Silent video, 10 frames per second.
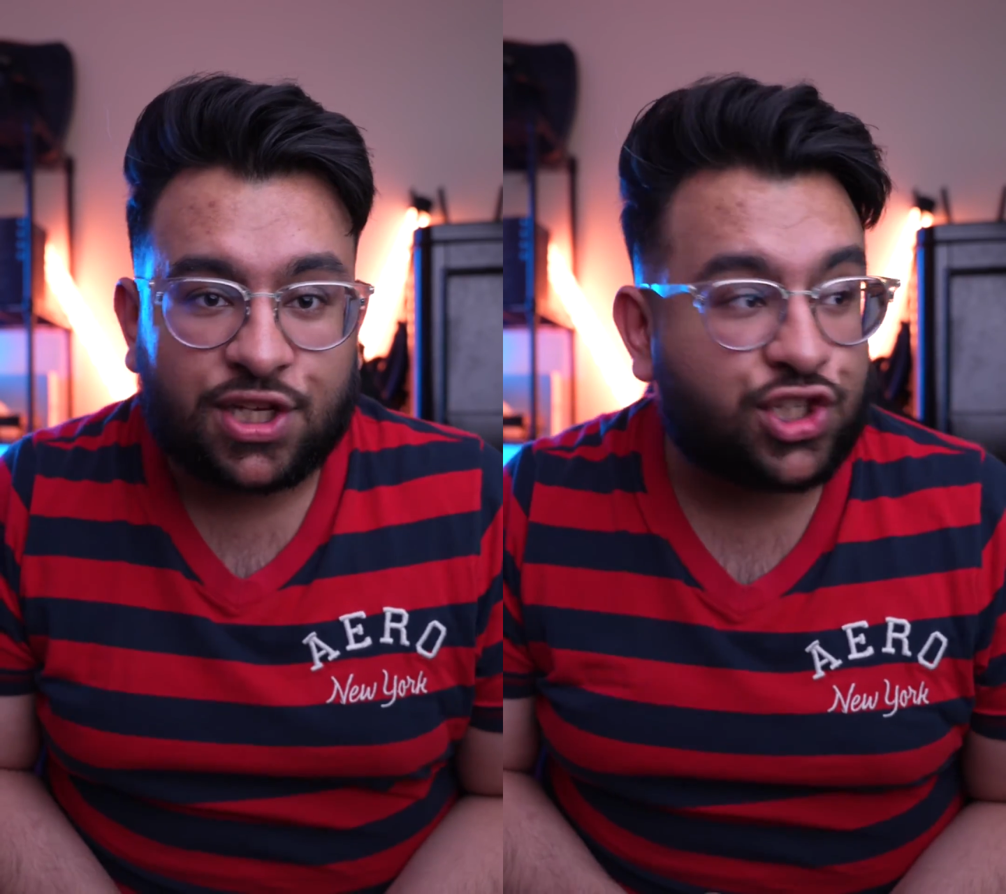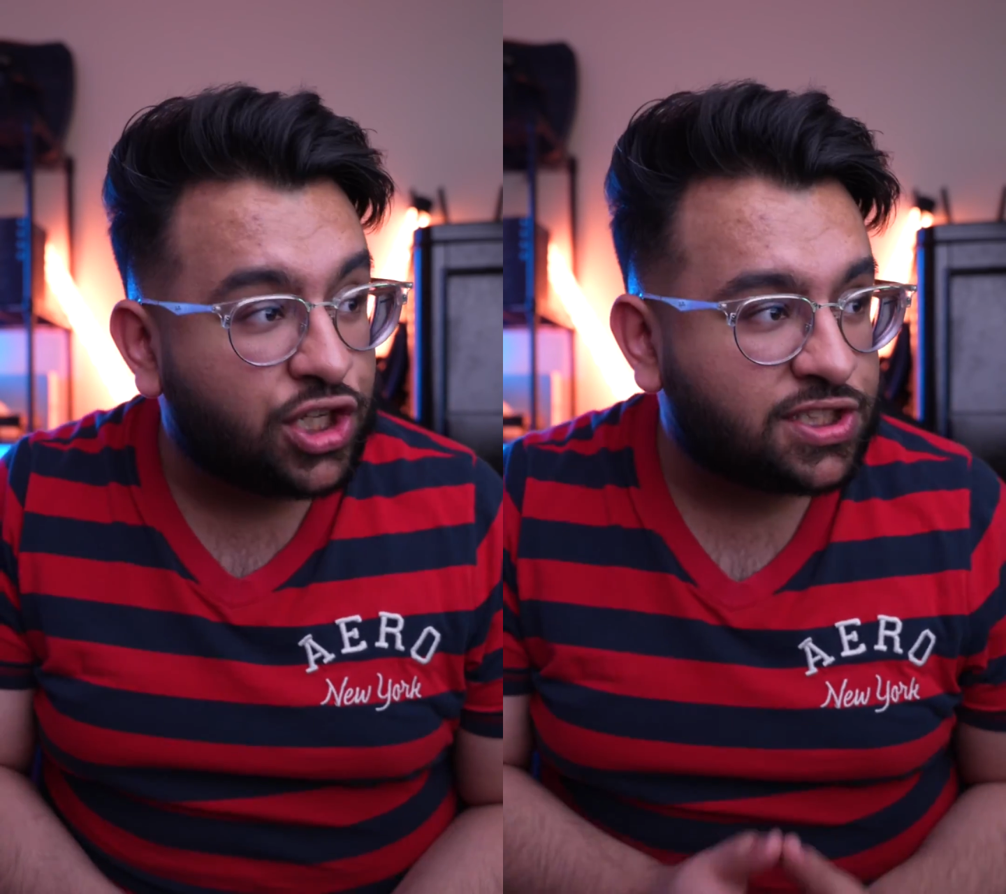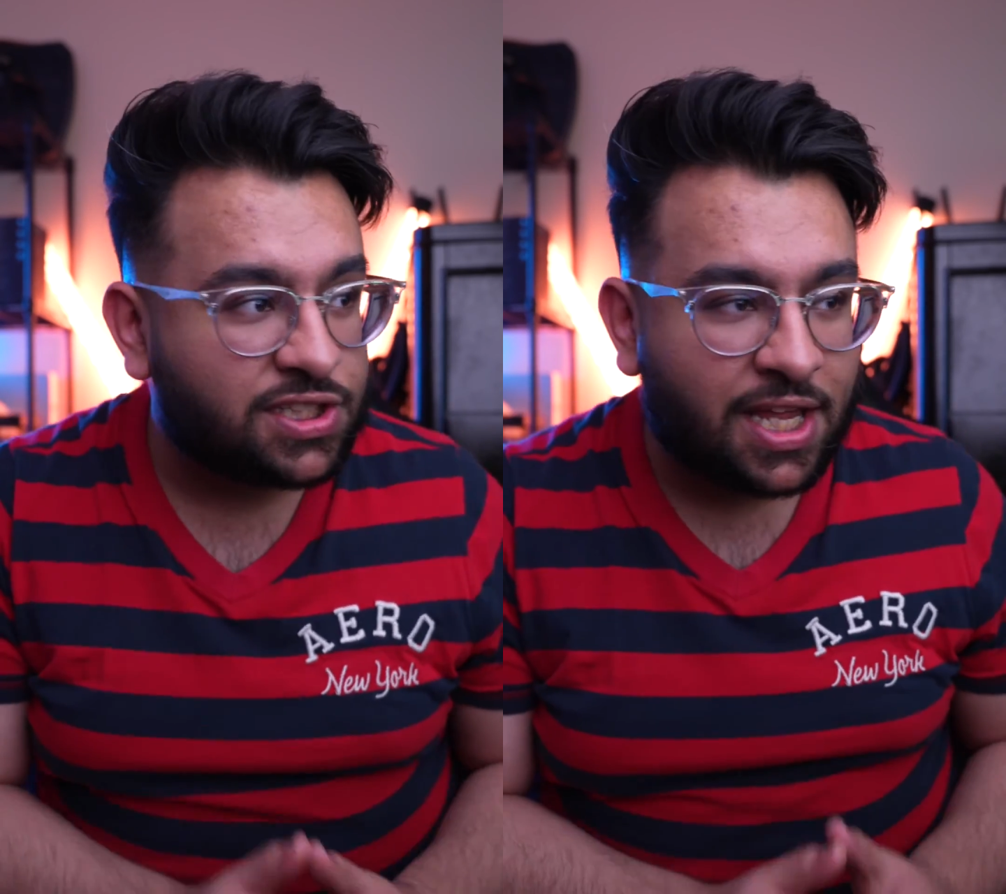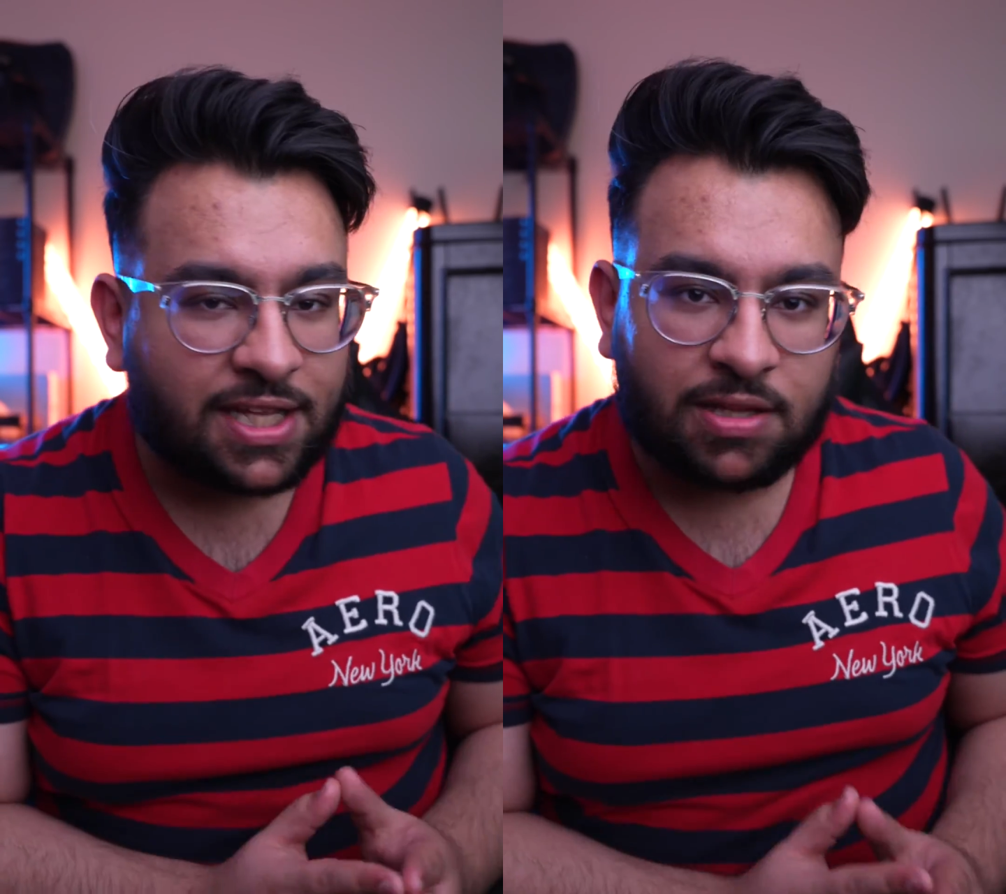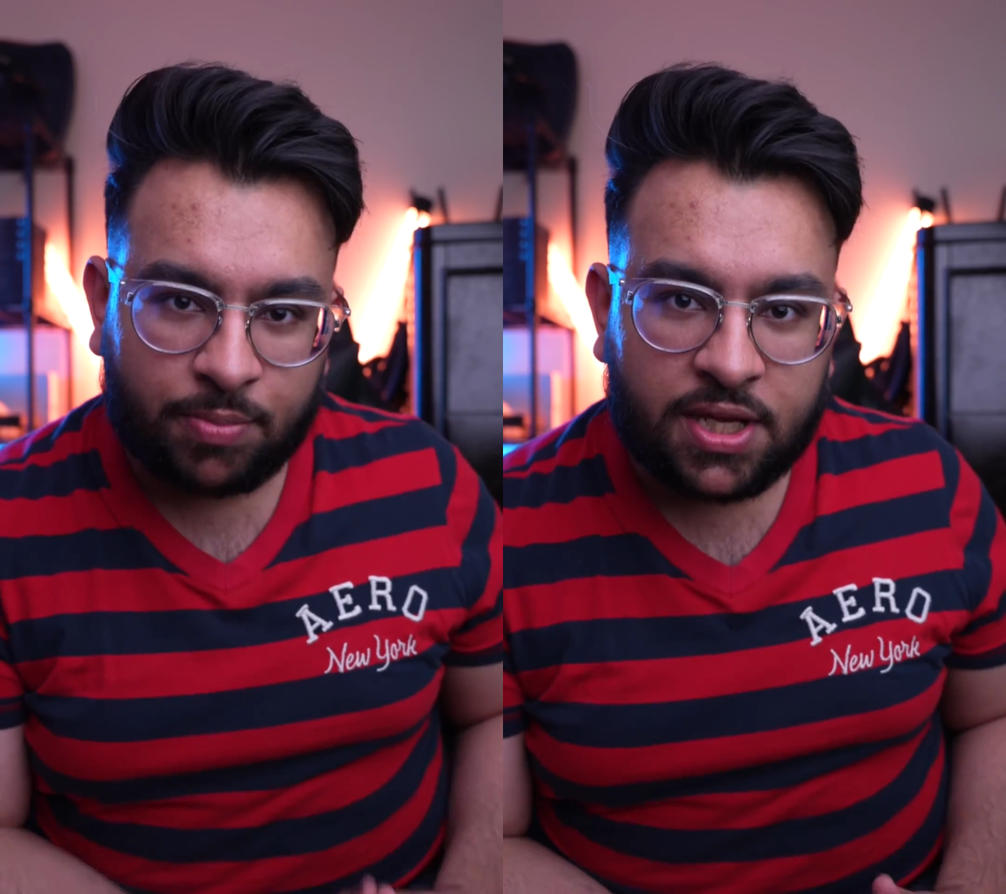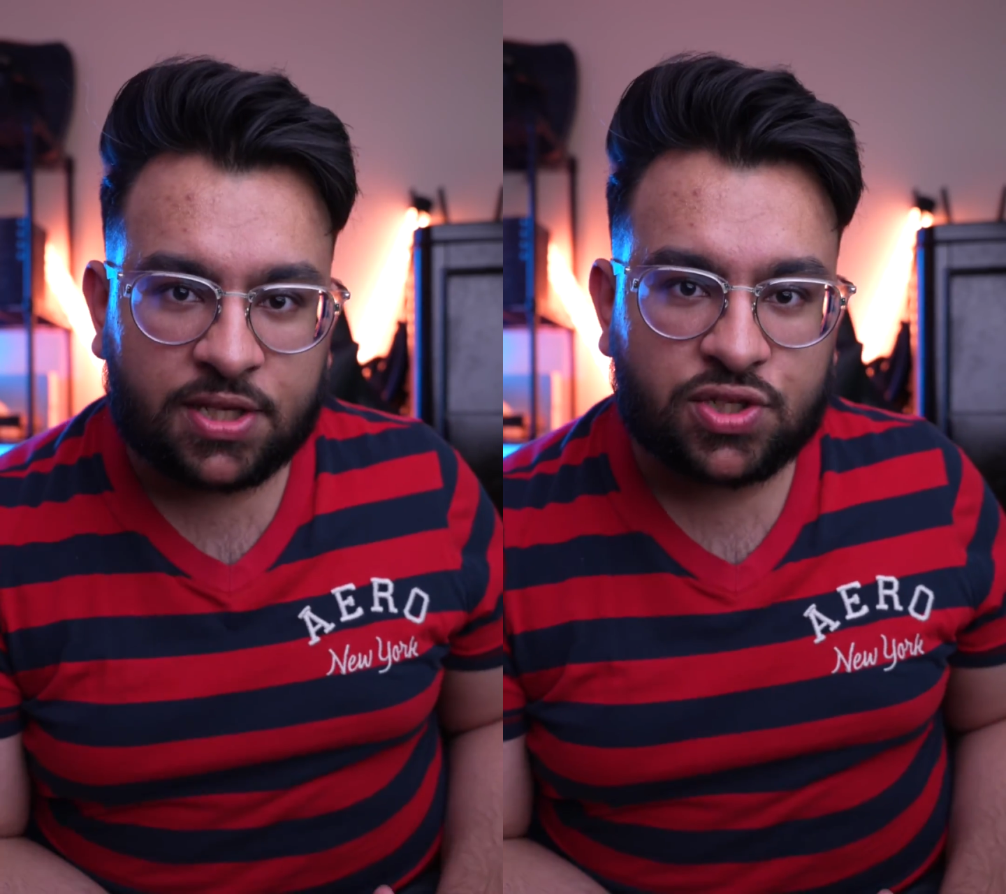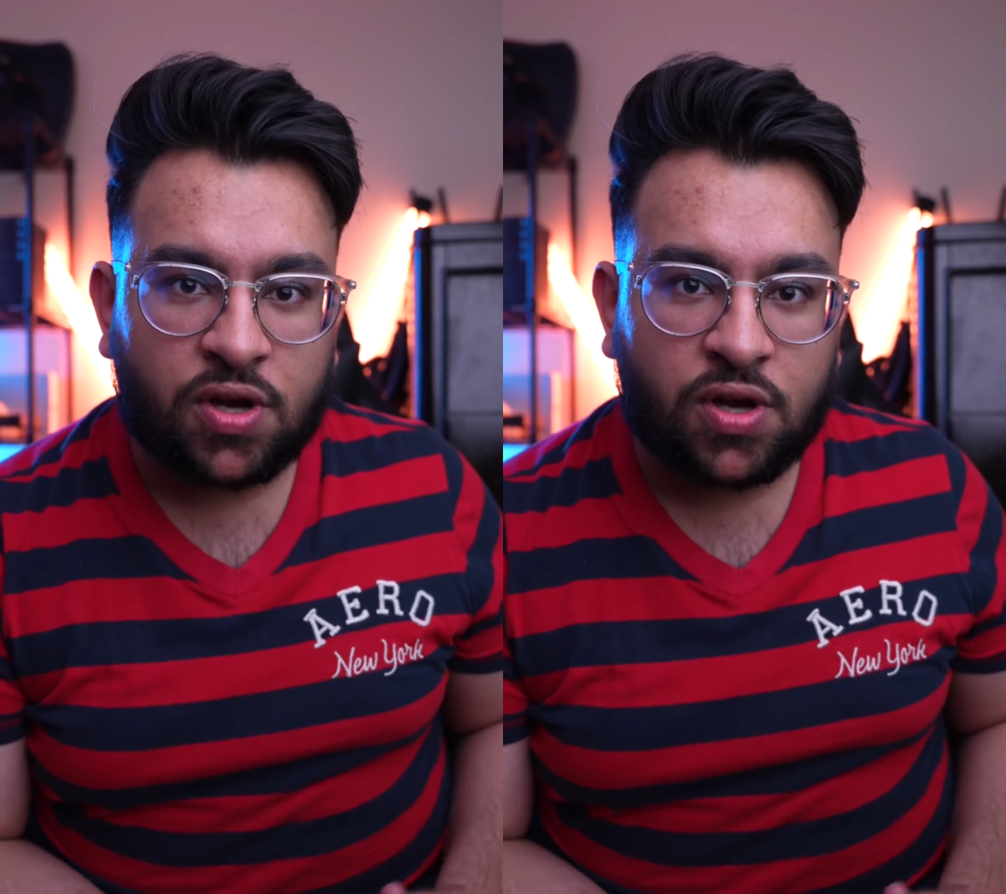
just like the Beacn